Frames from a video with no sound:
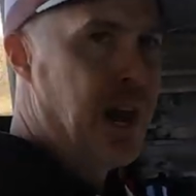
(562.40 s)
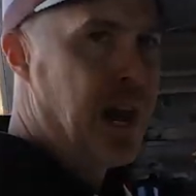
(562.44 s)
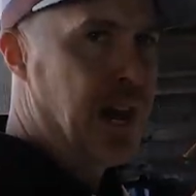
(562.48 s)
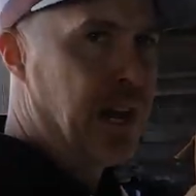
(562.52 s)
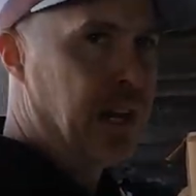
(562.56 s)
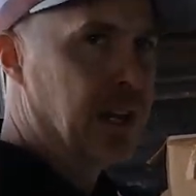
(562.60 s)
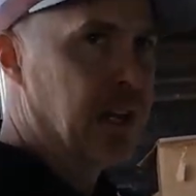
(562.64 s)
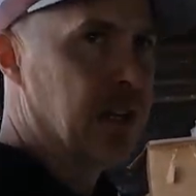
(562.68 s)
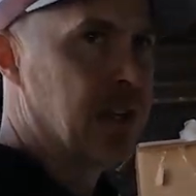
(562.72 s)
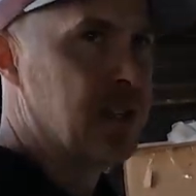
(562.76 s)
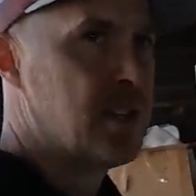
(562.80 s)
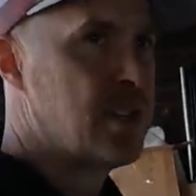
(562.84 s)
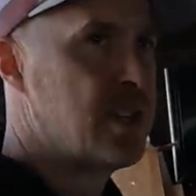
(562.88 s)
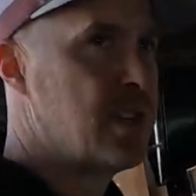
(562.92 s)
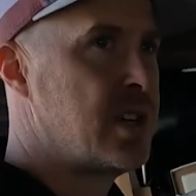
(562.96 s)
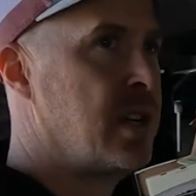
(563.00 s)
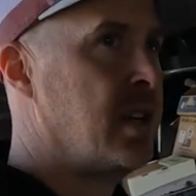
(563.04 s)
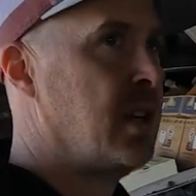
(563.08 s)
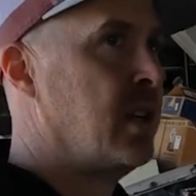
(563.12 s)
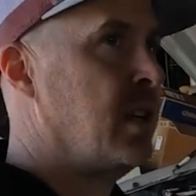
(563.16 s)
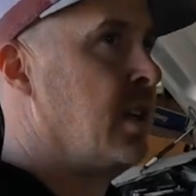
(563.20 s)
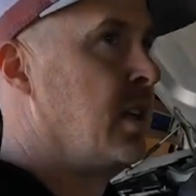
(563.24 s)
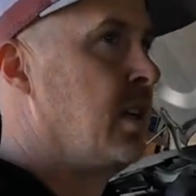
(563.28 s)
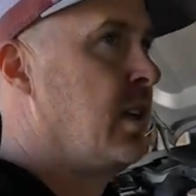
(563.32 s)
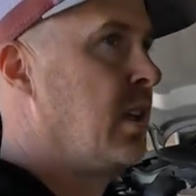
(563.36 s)
package
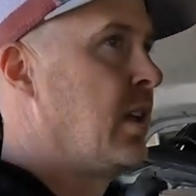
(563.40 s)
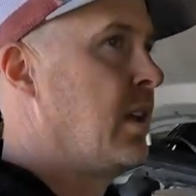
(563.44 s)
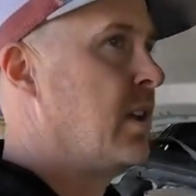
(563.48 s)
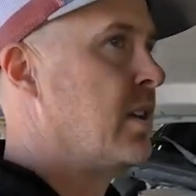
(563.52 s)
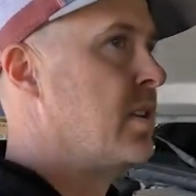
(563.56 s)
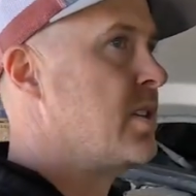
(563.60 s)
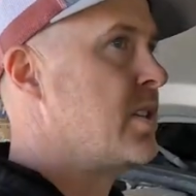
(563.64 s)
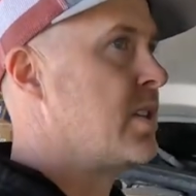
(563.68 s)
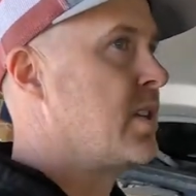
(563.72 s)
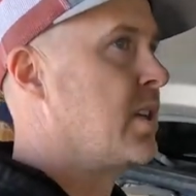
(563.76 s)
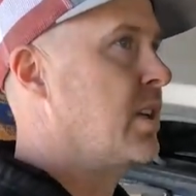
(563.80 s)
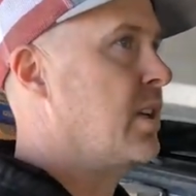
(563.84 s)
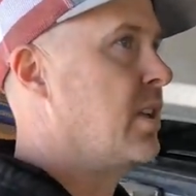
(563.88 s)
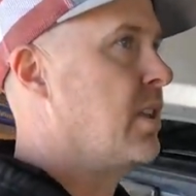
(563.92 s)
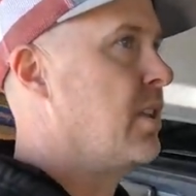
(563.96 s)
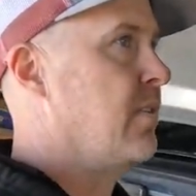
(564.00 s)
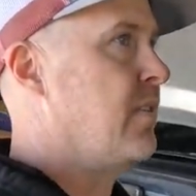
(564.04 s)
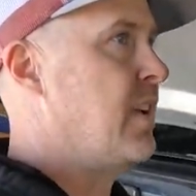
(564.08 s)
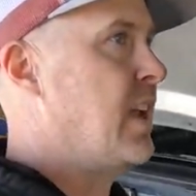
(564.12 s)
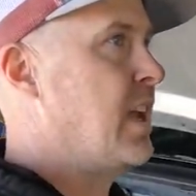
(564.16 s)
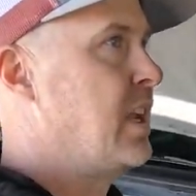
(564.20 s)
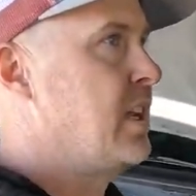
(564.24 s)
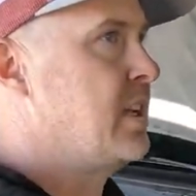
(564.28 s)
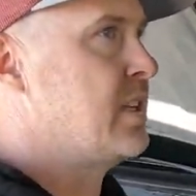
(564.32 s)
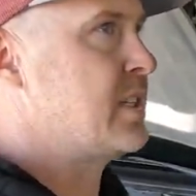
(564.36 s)
as uh, the
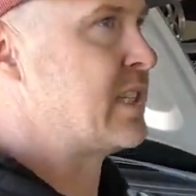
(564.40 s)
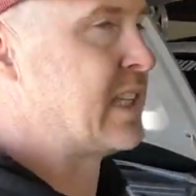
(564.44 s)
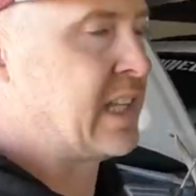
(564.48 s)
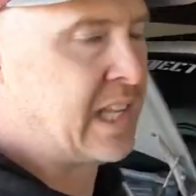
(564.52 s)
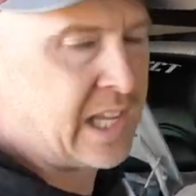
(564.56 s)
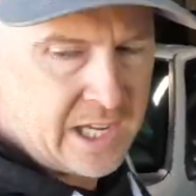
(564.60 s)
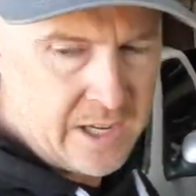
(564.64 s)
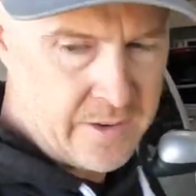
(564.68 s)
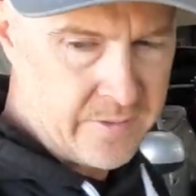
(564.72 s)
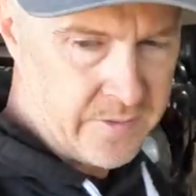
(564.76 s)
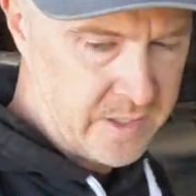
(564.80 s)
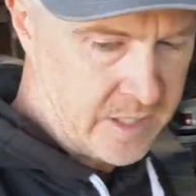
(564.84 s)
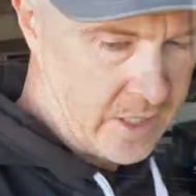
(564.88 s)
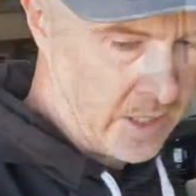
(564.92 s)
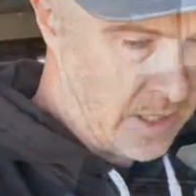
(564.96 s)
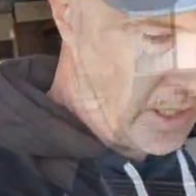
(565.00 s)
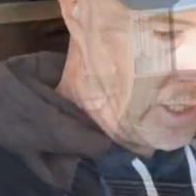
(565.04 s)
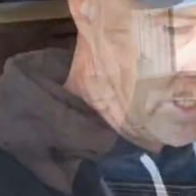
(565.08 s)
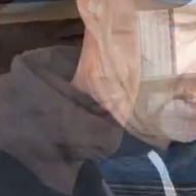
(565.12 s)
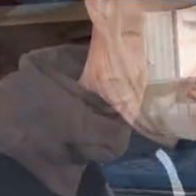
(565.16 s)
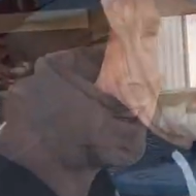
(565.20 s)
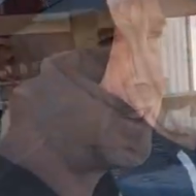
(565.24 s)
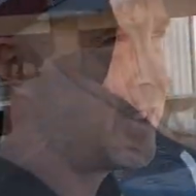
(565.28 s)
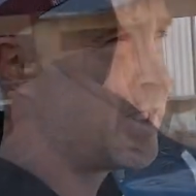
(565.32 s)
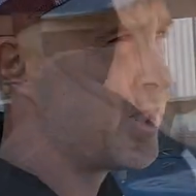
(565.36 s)
van is left.
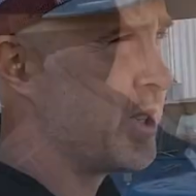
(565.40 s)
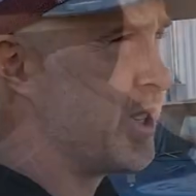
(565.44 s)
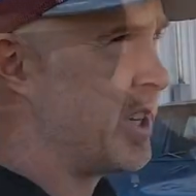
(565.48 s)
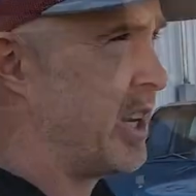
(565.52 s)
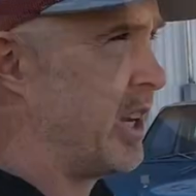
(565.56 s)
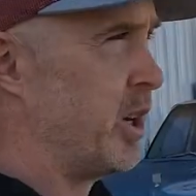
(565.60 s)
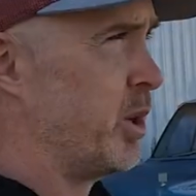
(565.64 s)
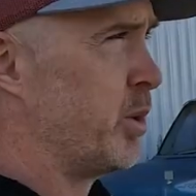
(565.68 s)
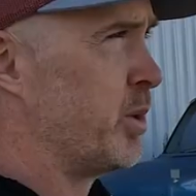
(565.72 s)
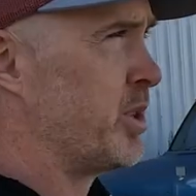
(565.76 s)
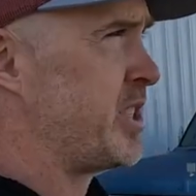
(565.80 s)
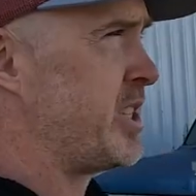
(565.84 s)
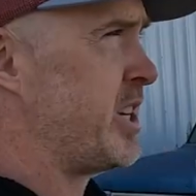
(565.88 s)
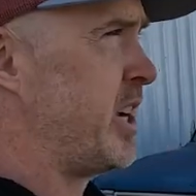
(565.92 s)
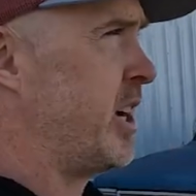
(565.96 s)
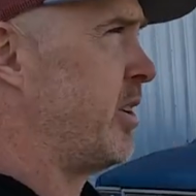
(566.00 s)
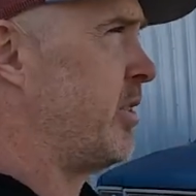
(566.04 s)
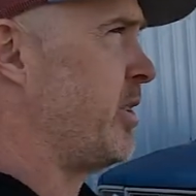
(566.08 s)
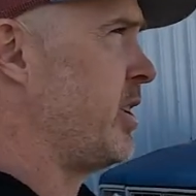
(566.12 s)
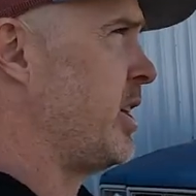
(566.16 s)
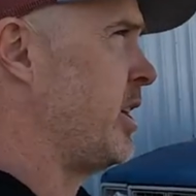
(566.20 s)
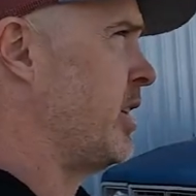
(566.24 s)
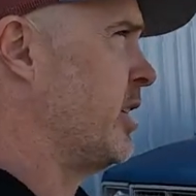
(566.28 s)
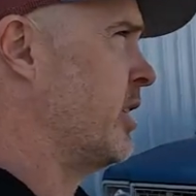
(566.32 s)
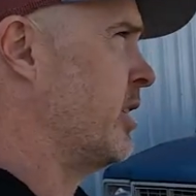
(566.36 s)
So Dale was
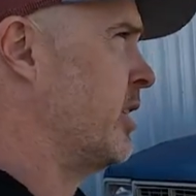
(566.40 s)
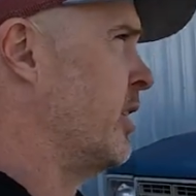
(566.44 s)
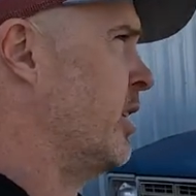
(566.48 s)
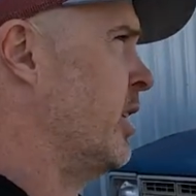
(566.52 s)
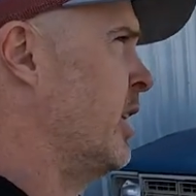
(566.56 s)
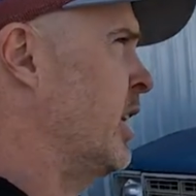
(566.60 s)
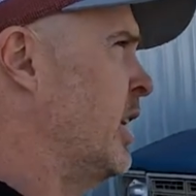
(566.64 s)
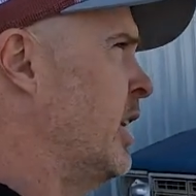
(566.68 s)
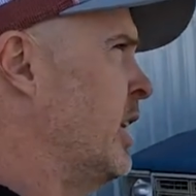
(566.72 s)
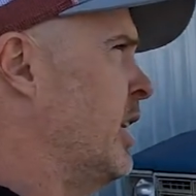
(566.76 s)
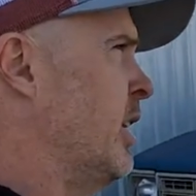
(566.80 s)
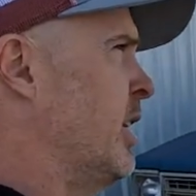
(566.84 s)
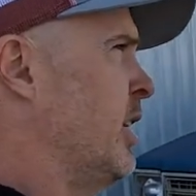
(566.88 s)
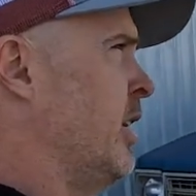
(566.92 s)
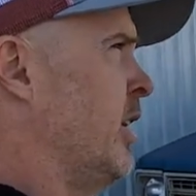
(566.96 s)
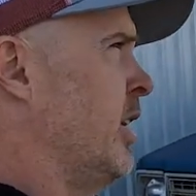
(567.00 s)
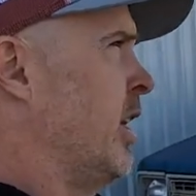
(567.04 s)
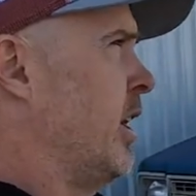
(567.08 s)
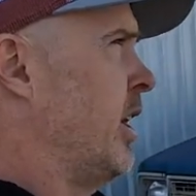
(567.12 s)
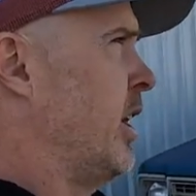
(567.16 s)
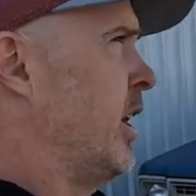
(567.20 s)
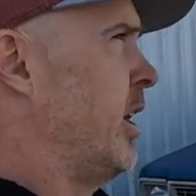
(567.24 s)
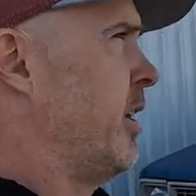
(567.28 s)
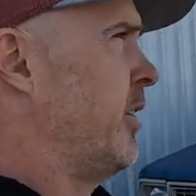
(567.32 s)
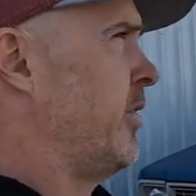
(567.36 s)
down here
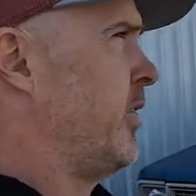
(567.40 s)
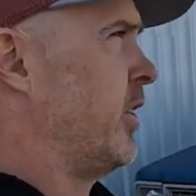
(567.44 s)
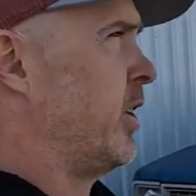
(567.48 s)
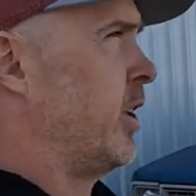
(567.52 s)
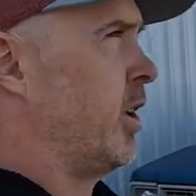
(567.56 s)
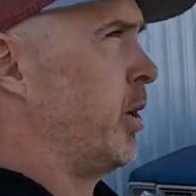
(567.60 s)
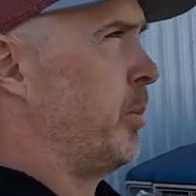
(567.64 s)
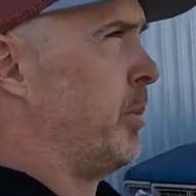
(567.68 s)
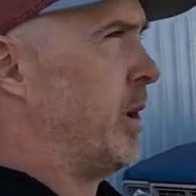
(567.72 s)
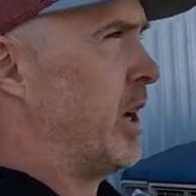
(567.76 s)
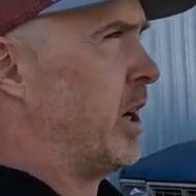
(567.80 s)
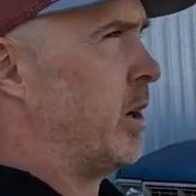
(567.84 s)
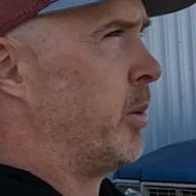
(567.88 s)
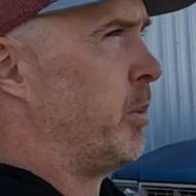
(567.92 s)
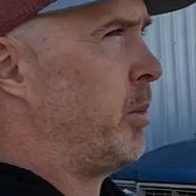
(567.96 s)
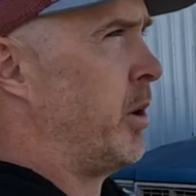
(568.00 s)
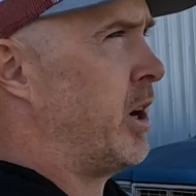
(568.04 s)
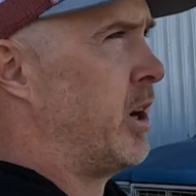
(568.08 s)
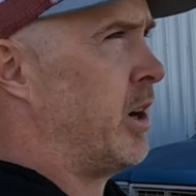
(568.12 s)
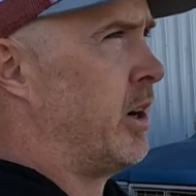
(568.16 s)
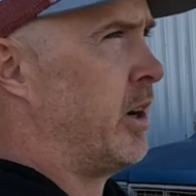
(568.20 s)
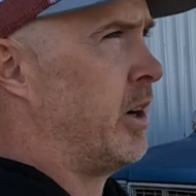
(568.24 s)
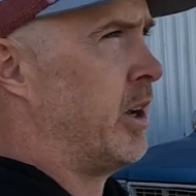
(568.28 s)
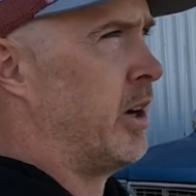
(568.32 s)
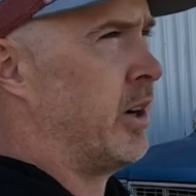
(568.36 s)
uh, for a better
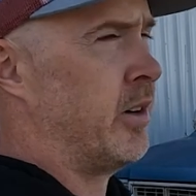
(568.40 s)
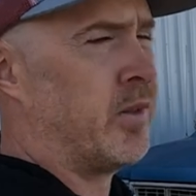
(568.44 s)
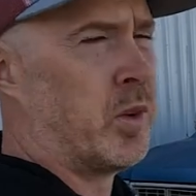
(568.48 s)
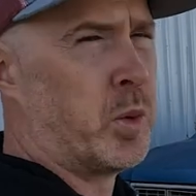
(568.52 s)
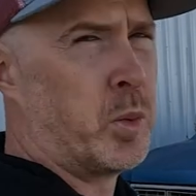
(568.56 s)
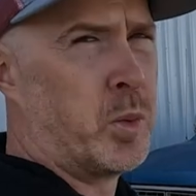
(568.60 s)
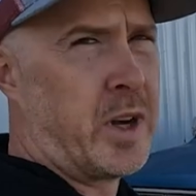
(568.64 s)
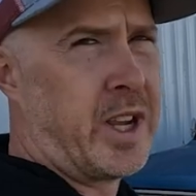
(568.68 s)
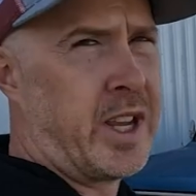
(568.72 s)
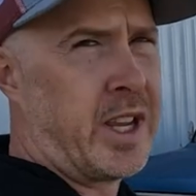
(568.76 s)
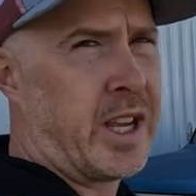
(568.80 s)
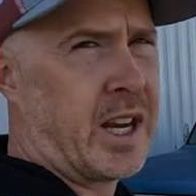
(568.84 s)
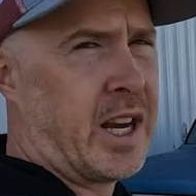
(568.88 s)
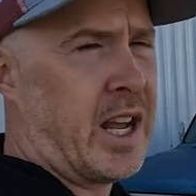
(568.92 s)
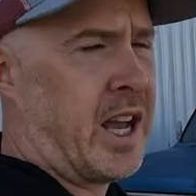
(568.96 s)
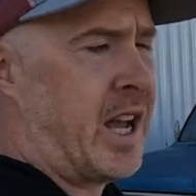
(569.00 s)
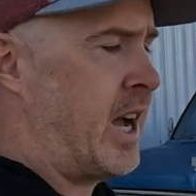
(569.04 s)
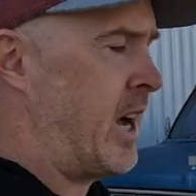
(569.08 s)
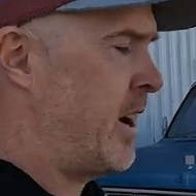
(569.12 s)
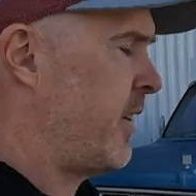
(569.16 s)
part of a week and a